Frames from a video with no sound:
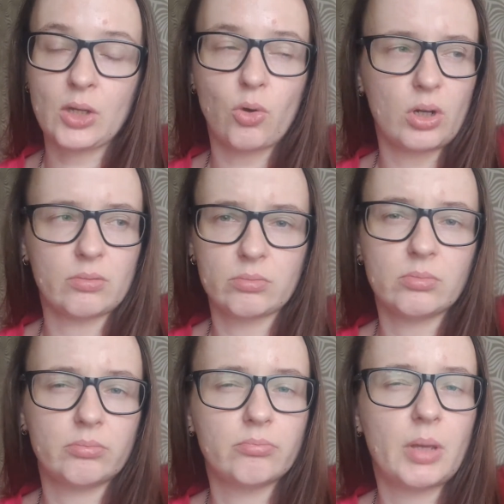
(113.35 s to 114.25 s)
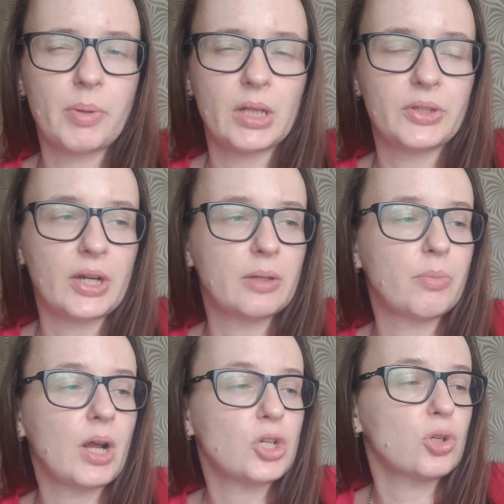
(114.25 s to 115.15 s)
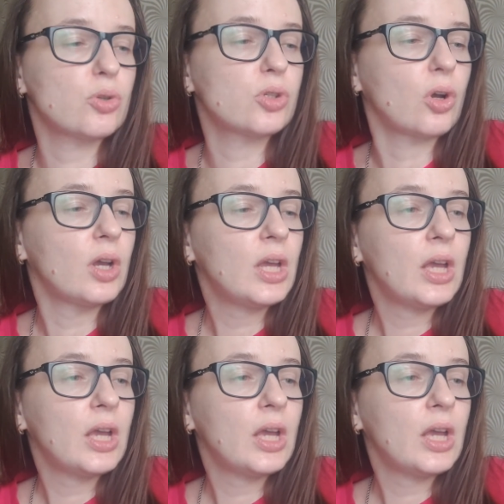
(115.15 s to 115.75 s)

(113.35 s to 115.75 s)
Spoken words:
or maybe I'll try the brush also.